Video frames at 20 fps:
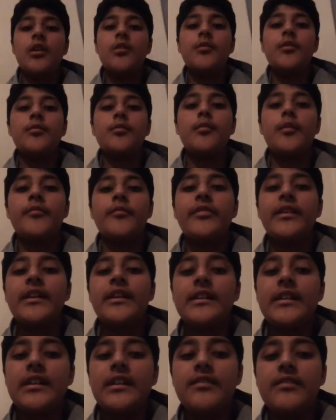My West Brom
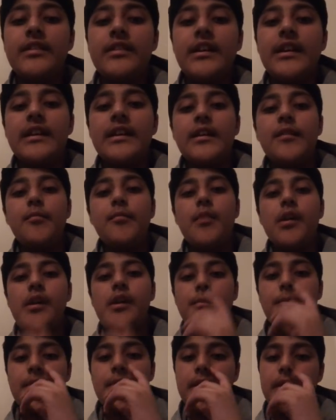fan TV, and in my
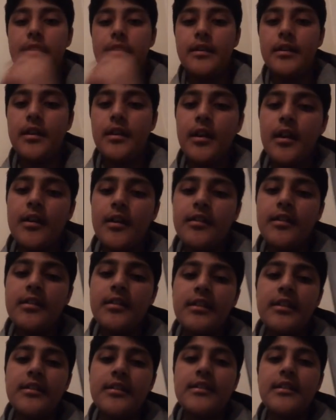opinion, the
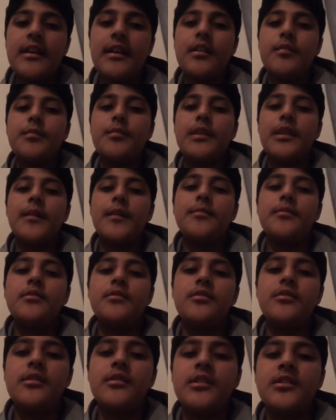season has been
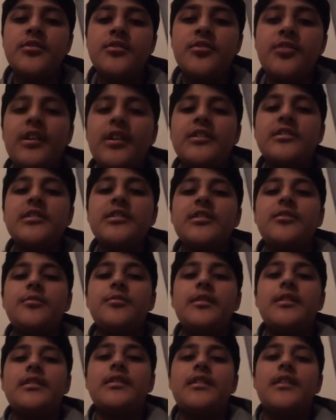absolutely tragic,
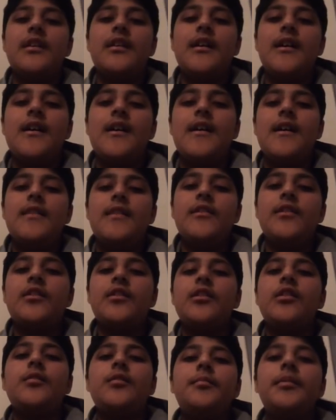with the
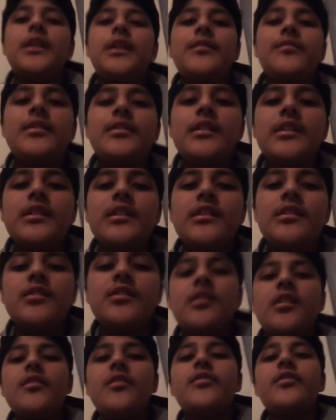club giving
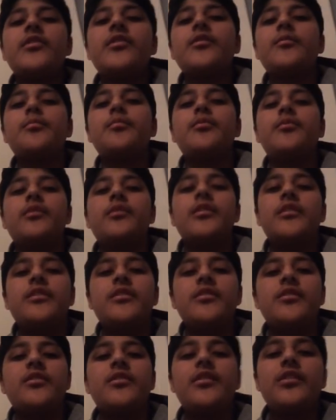none of the
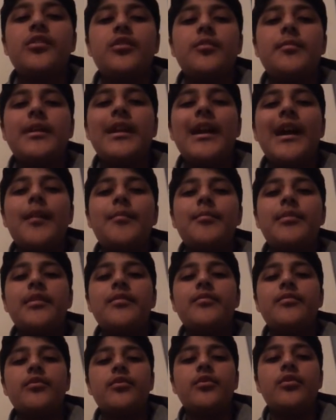supporters nothing to be
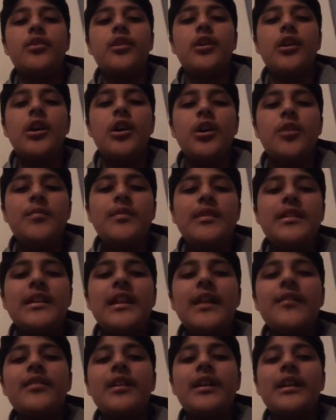happy for. We
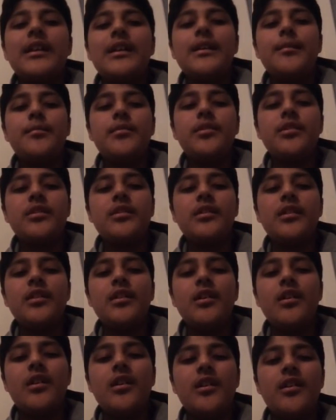did have a glimpse
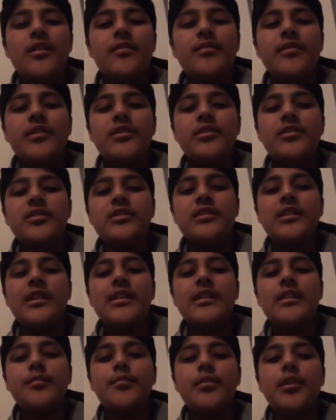of us to
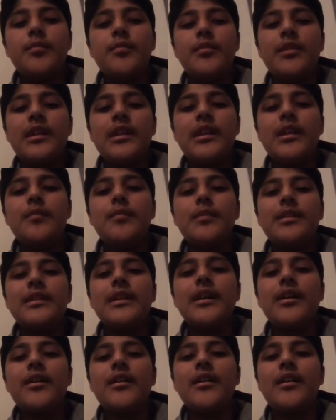stay in the Premier League,
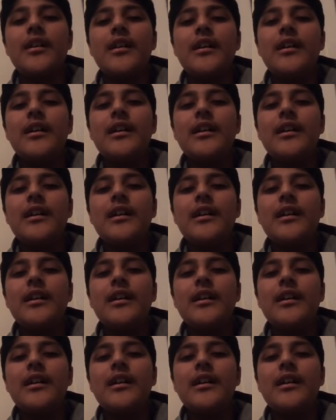but